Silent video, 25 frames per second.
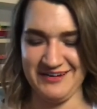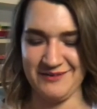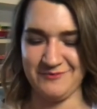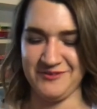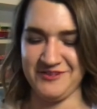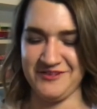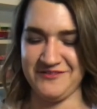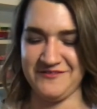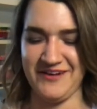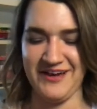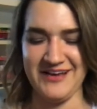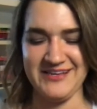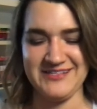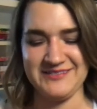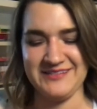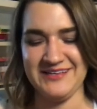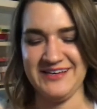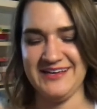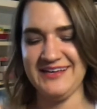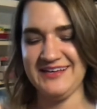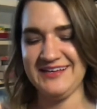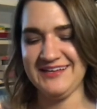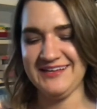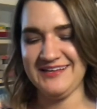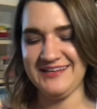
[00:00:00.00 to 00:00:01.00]
Terrible advice.
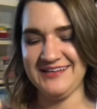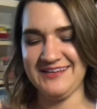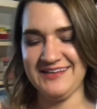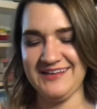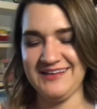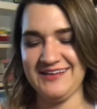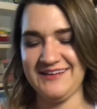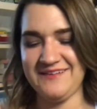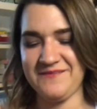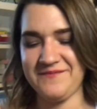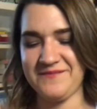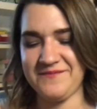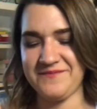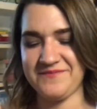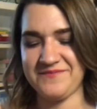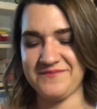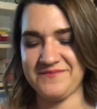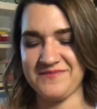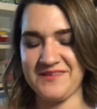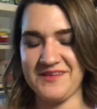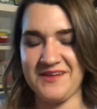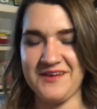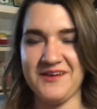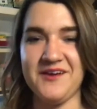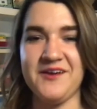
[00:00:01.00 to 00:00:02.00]

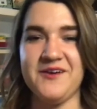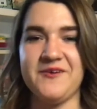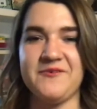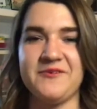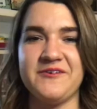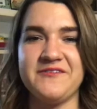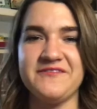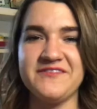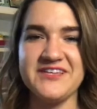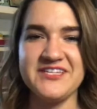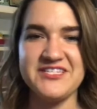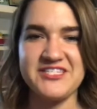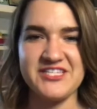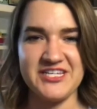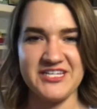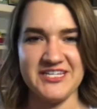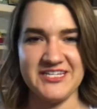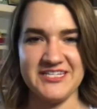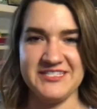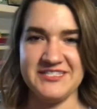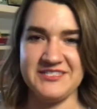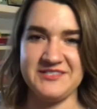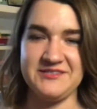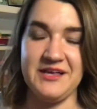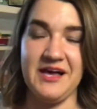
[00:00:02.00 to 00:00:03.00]

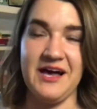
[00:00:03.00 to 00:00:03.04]
Revisions.